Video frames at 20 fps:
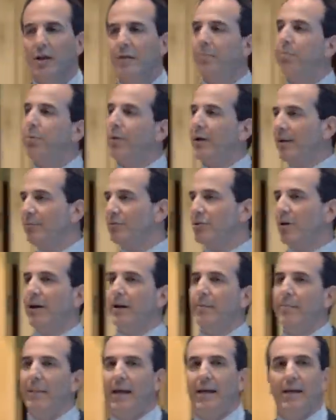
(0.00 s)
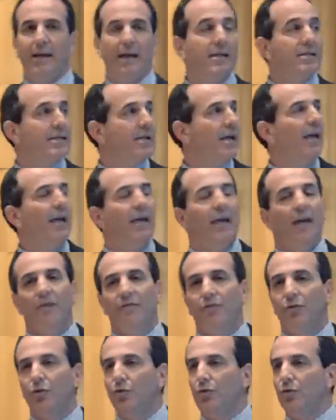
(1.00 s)
The point I'm trying to make is,
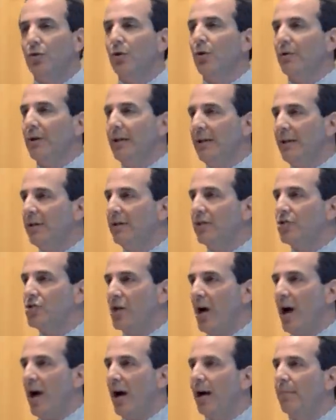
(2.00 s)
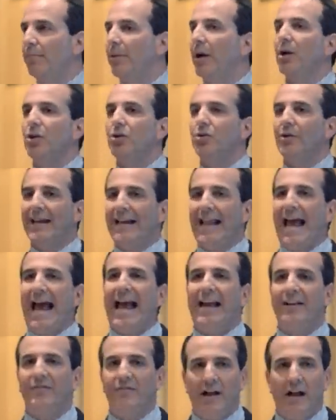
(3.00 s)
if you do a really good job, you can
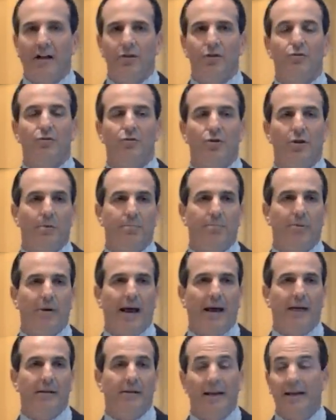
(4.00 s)
add value to your brand.